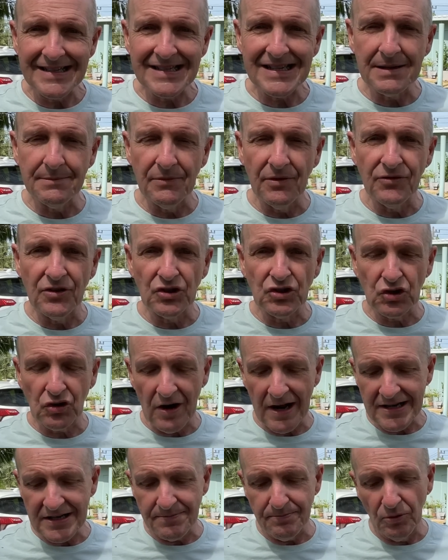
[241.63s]
some of the
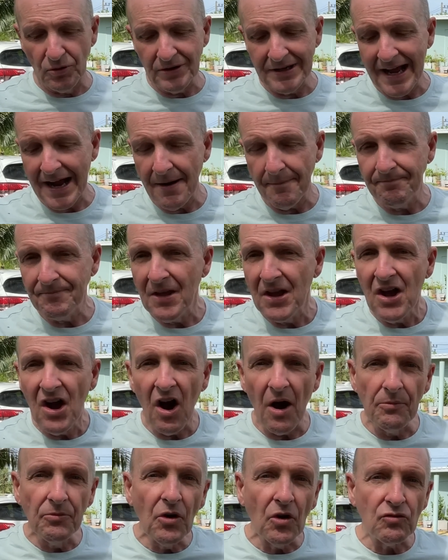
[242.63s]
transport. Now,
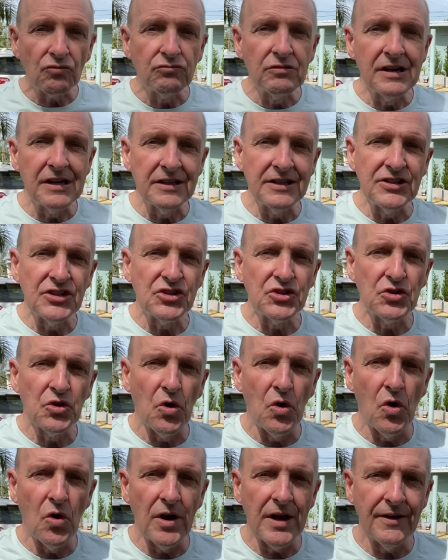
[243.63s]
I'm not really
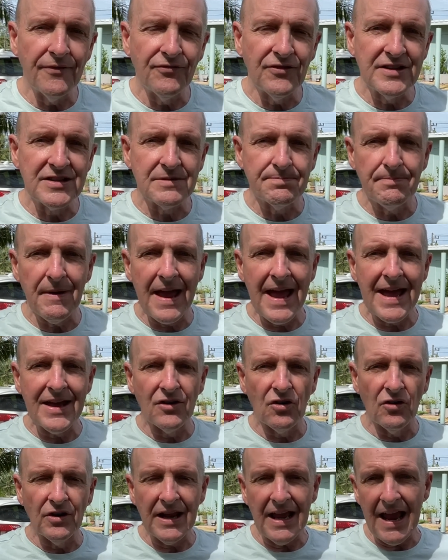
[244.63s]
sure if this
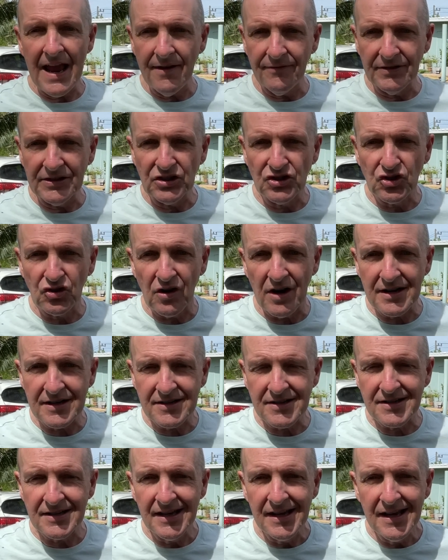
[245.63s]
ban on heavy
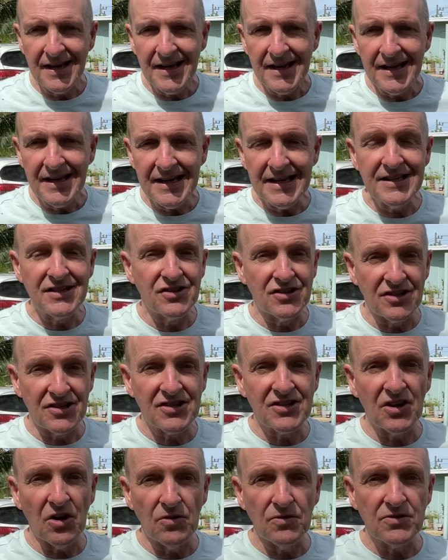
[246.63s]
trucks is the
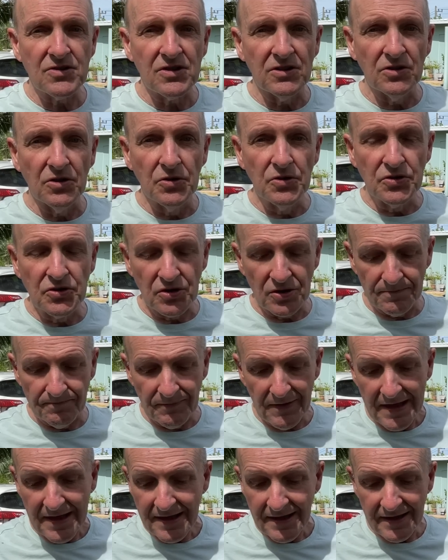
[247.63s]
sole solution.
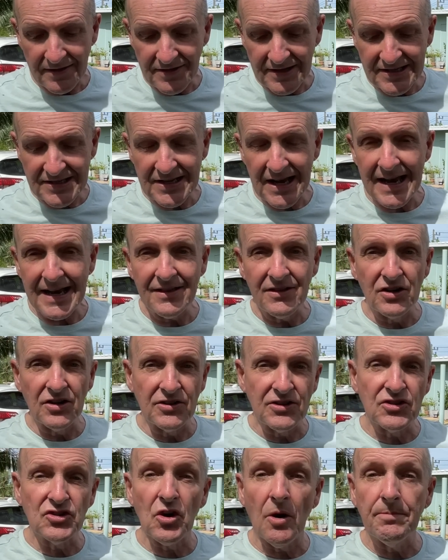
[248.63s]
Now, they're saying that
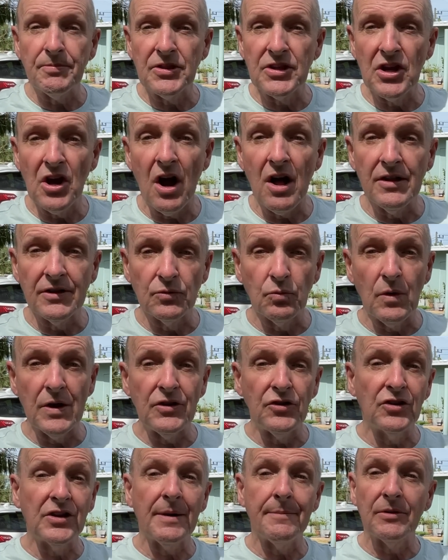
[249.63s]
at the top of the island, where
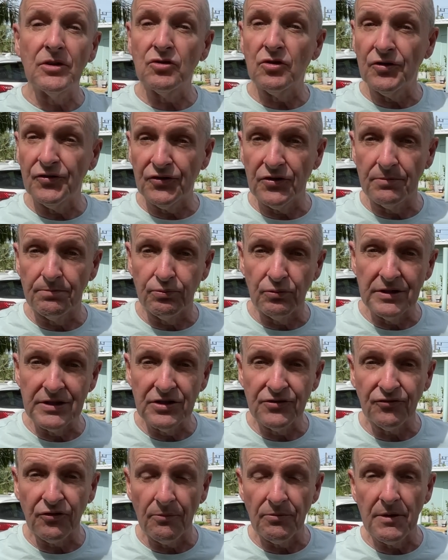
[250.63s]
you come across the
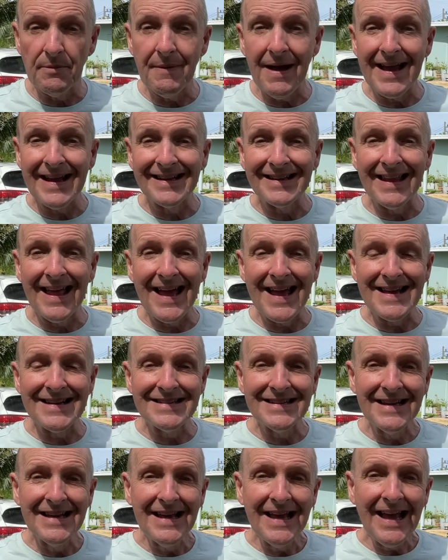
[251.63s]
bridge from the
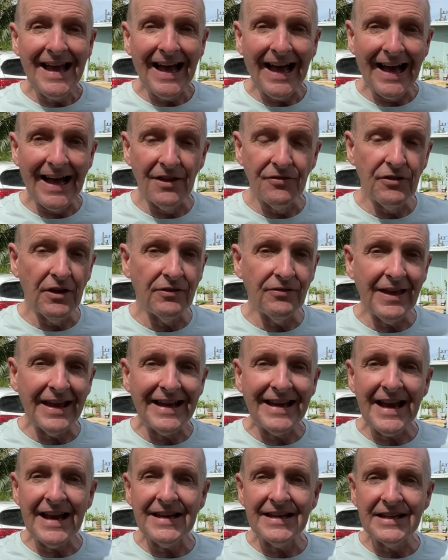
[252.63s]
mainland, they're
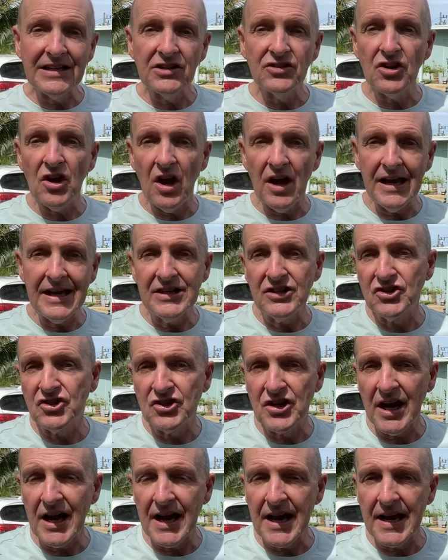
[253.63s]
getting each
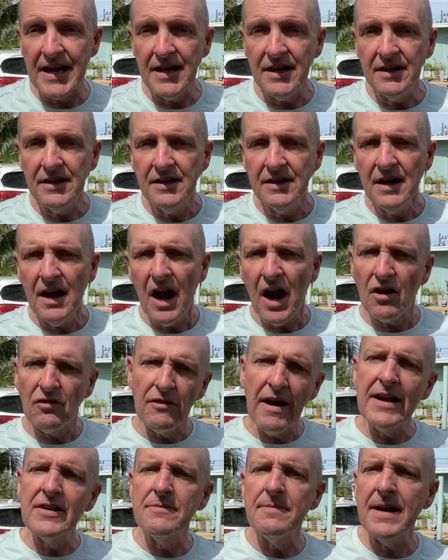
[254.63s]
day
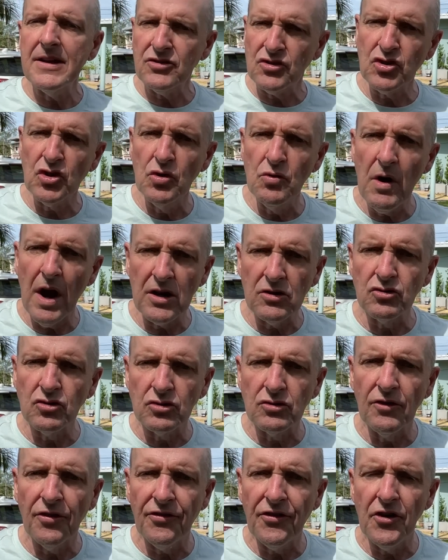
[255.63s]
around about
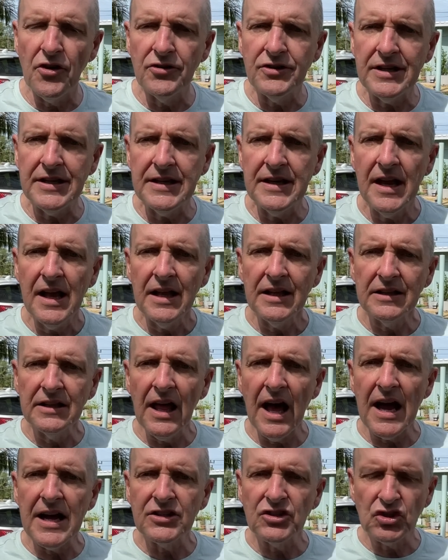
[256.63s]
230
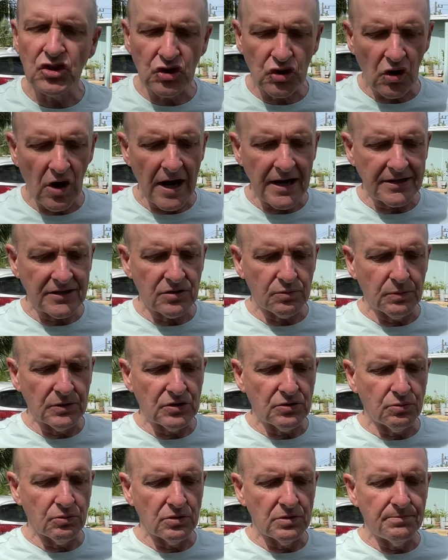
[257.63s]
large trucks,
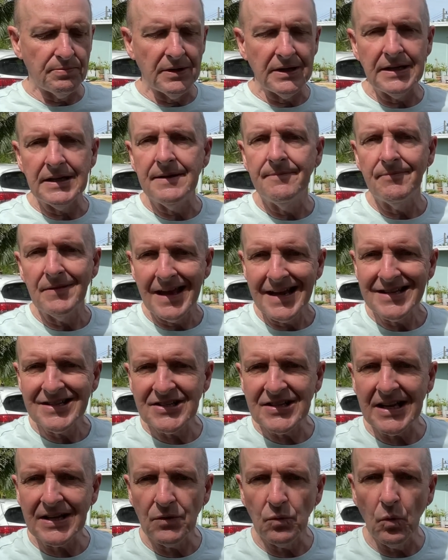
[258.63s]
which would be
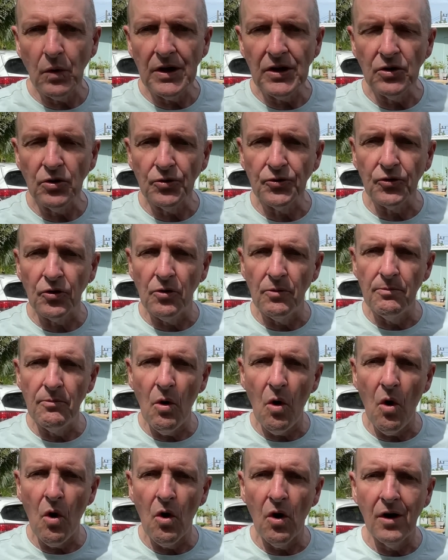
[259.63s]
10 wheels or
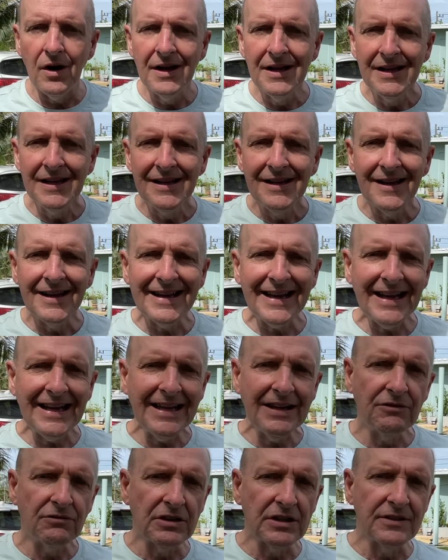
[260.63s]
more. Now,
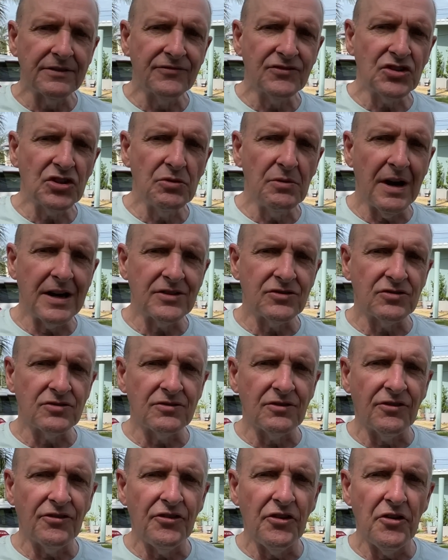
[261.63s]
getting rid of
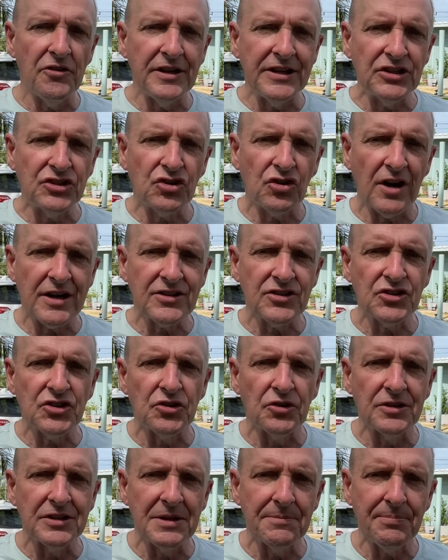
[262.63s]
230 trucks
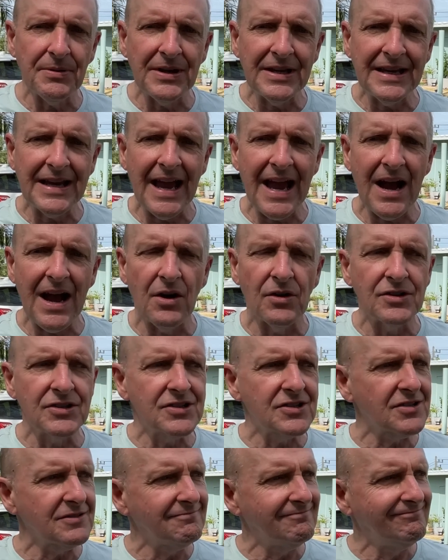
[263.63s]
during the peak
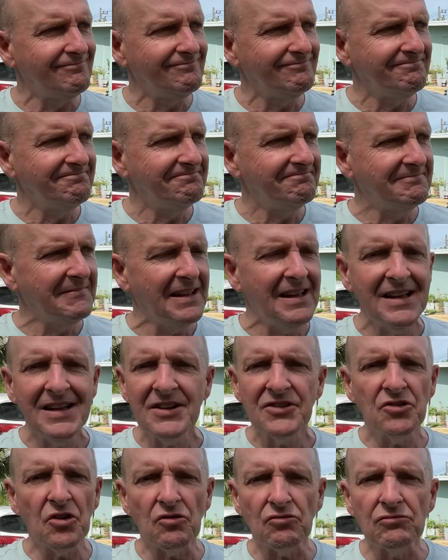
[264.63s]
hours,
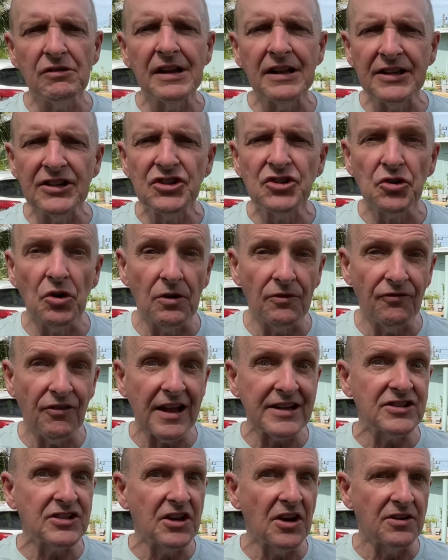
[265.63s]
not really sure if
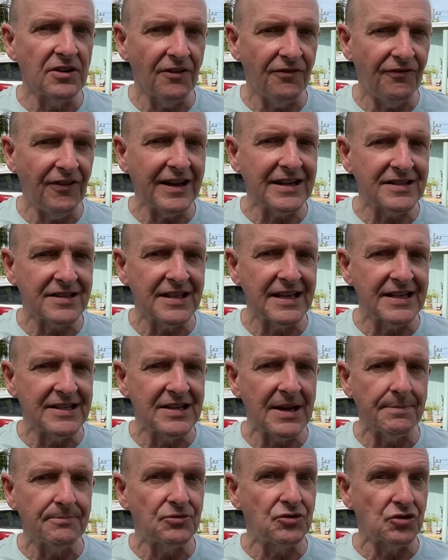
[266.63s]
that's going to fix things
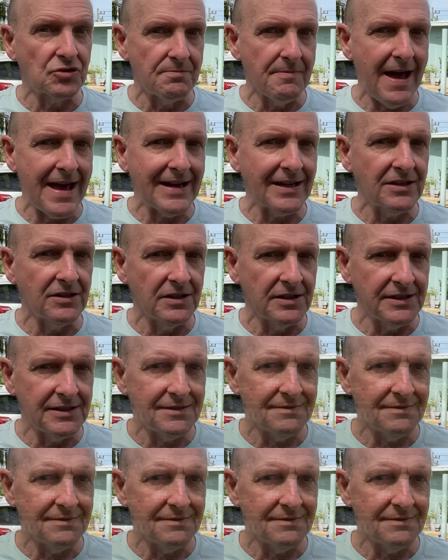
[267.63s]
up dramatically.